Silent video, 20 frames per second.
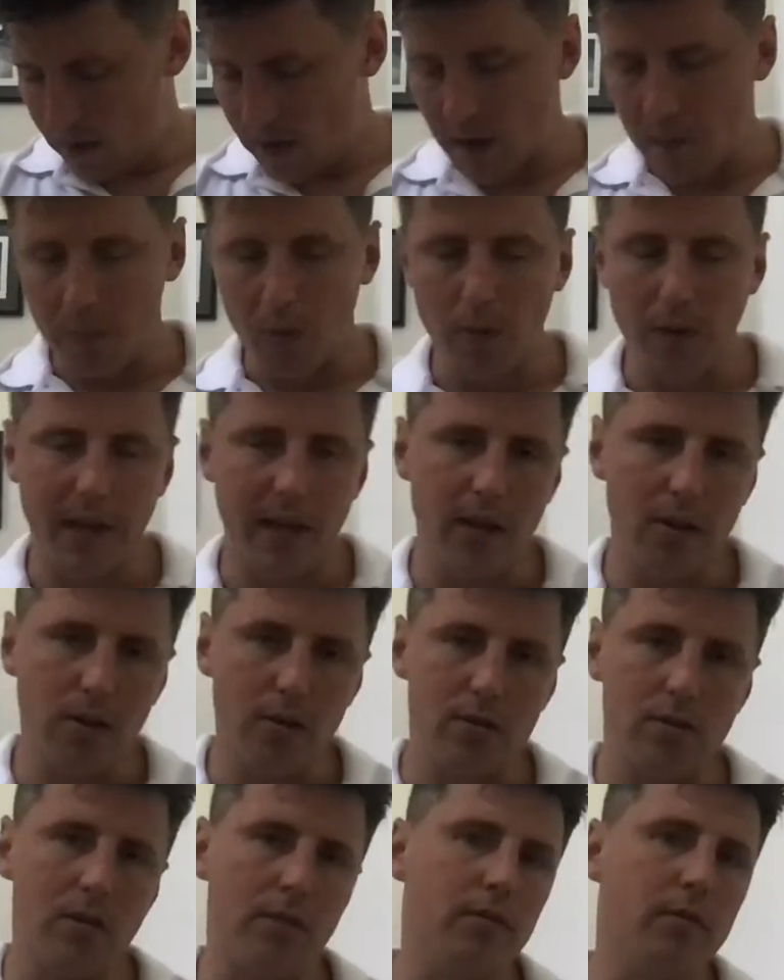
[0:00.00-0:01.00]
couple of
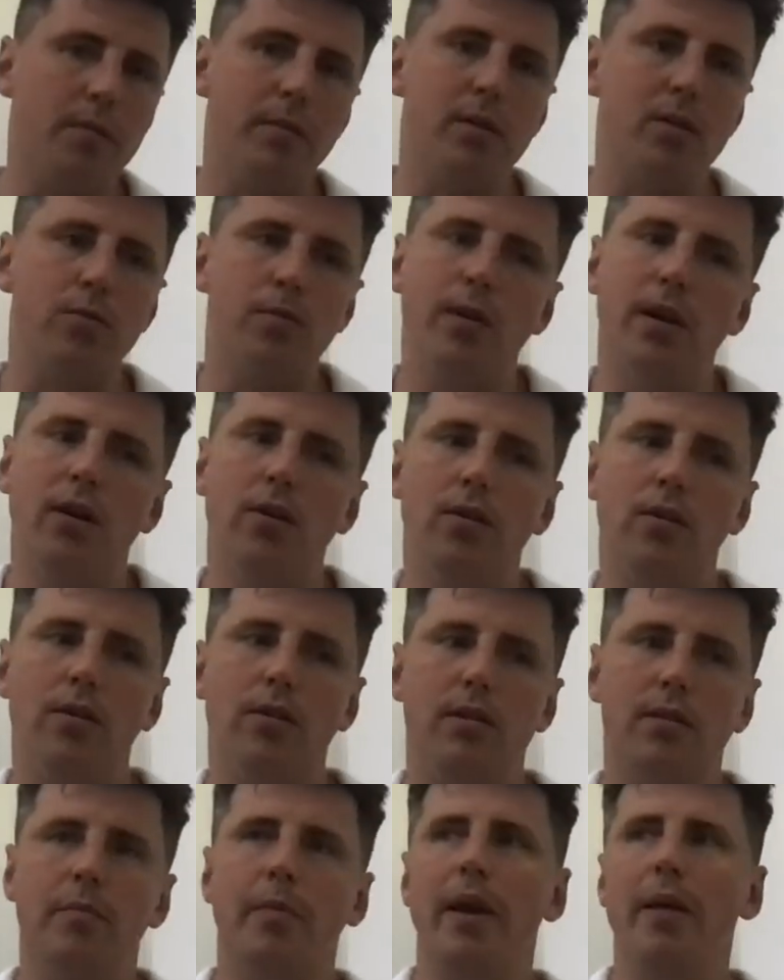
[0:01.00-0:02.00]
kilos off them as well,
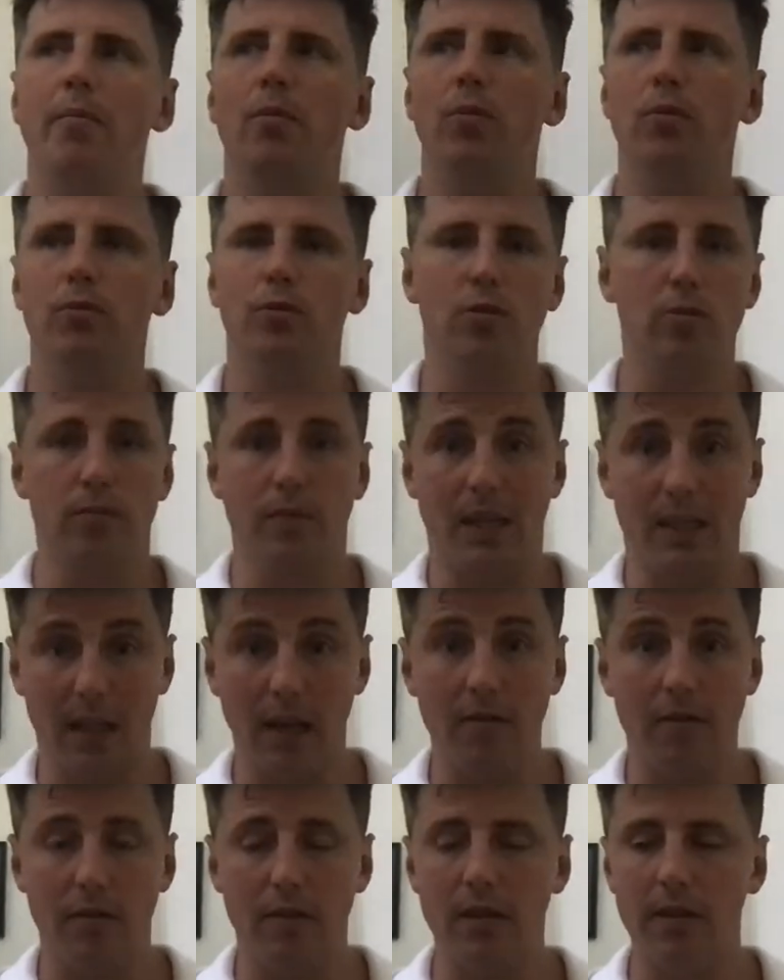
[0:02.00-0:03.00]
because if people do
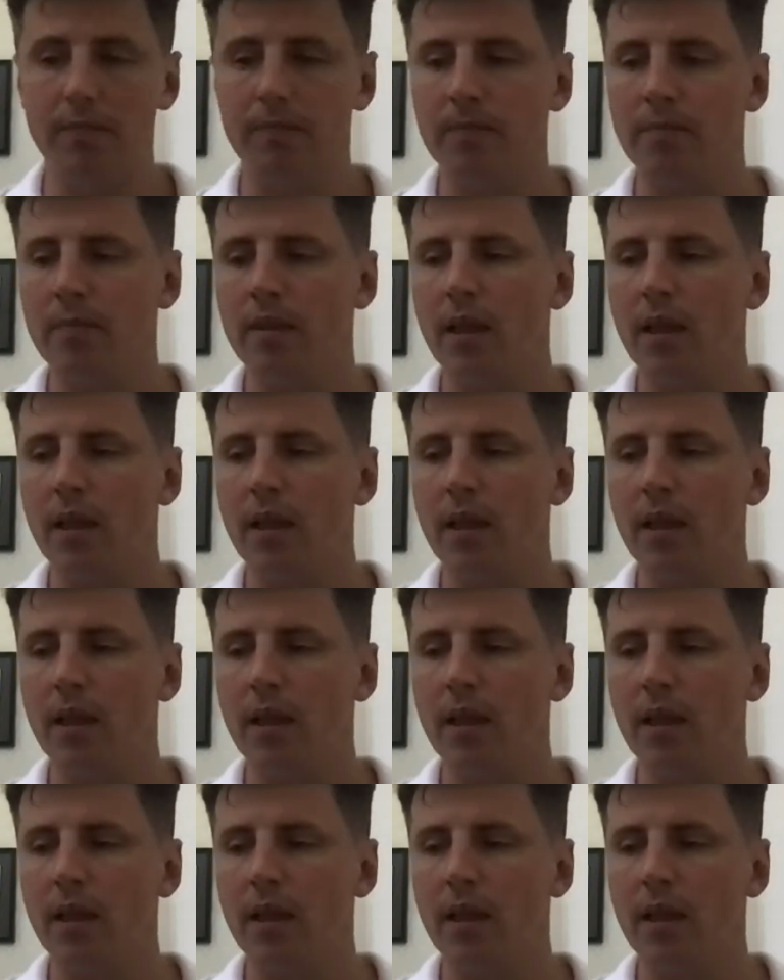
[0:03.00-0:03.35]
enough of it,